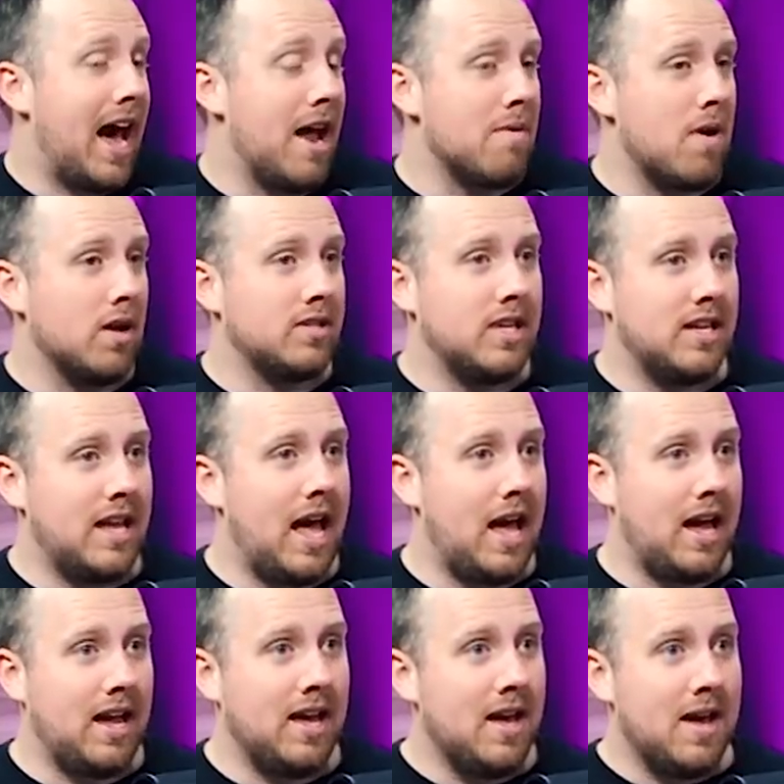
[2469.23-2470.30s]
Adderall
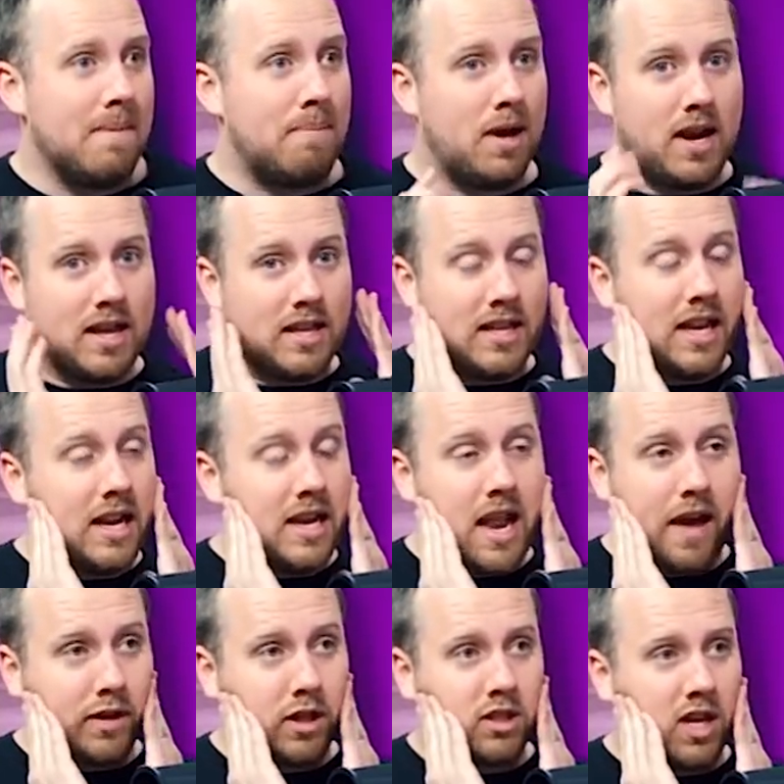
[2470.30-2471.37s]
today, but it did. It
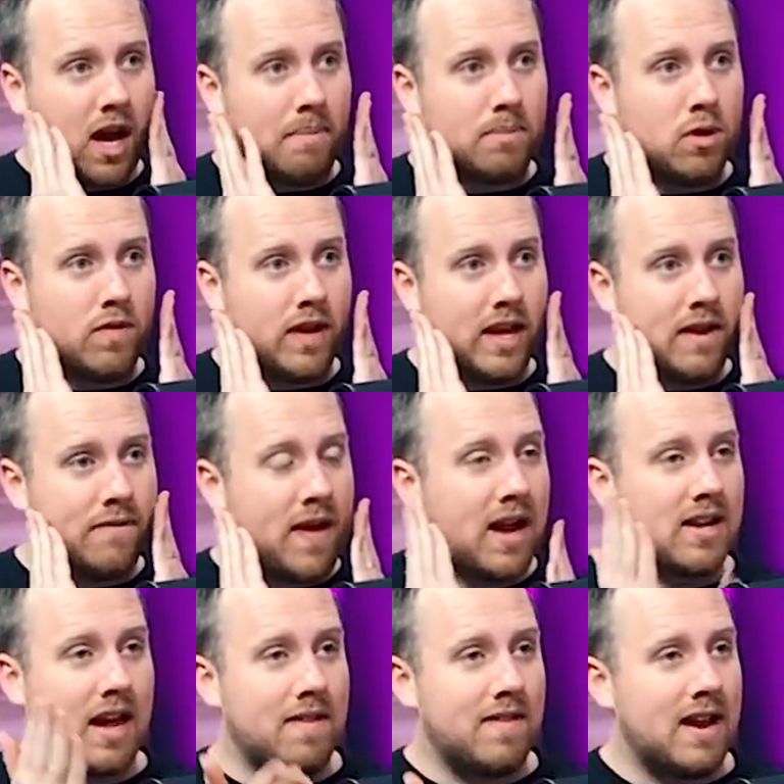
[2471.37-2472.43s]
never stopped moving. In
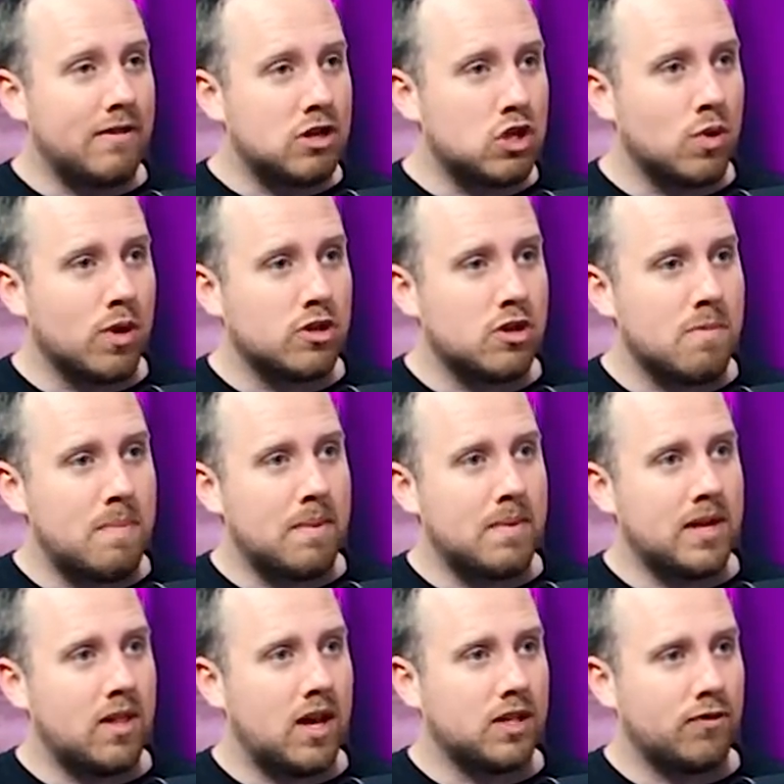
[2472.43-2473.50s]
fact, I even have short term
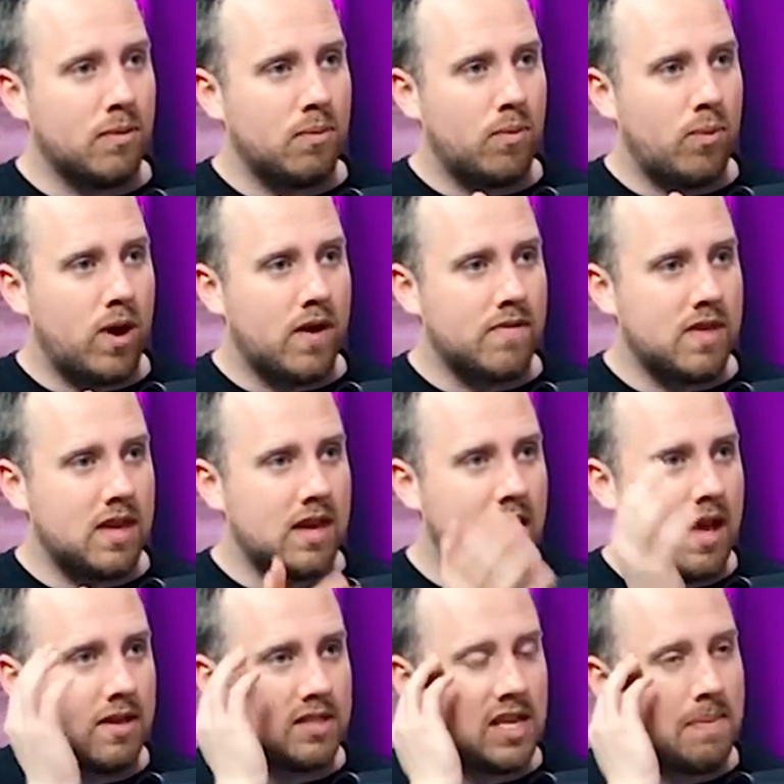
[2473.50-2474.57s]
memory loss from one of the
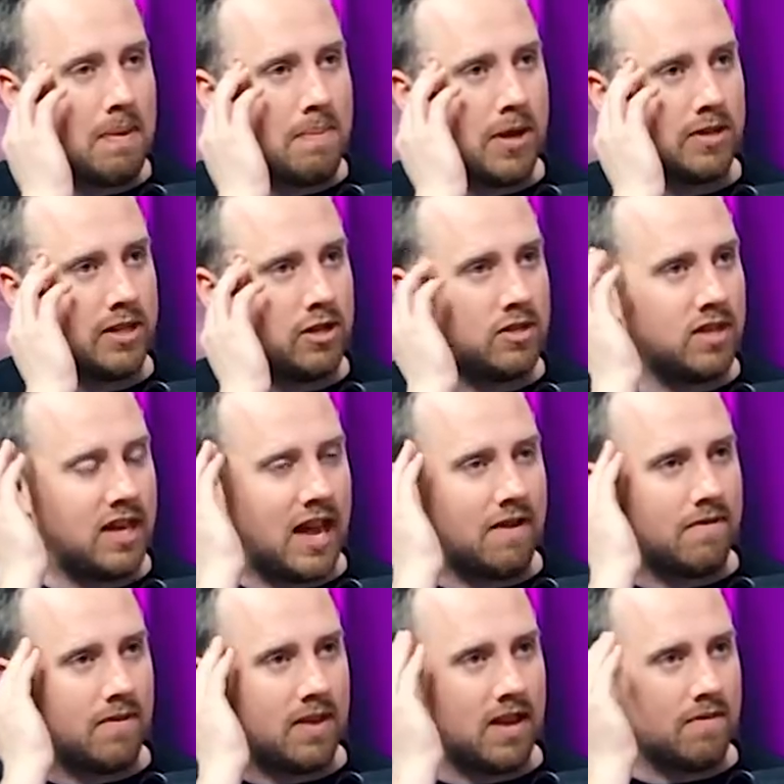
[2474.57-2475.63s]
uh, sleeping pills he used to
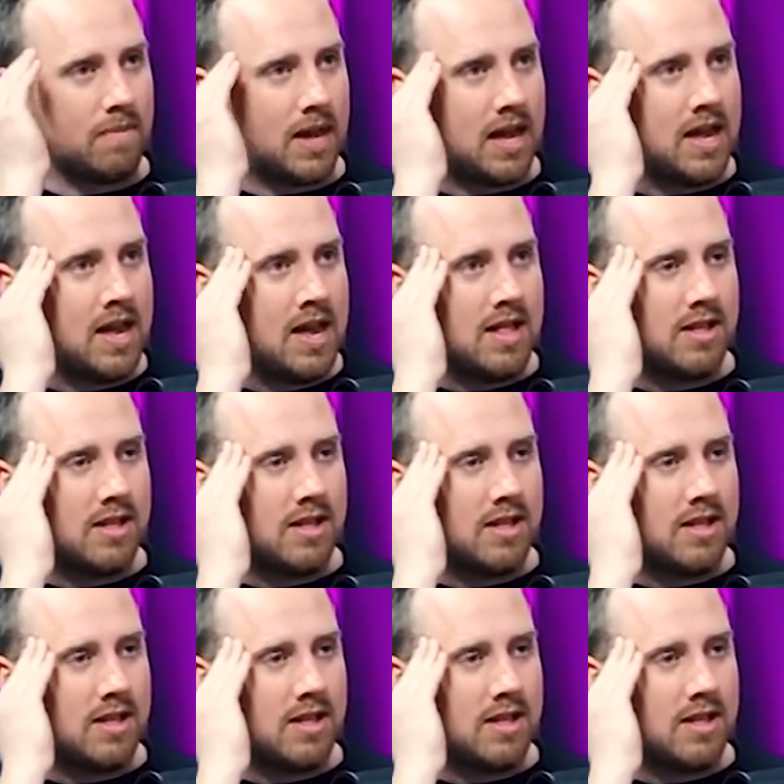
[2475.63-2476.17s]
gave, give me.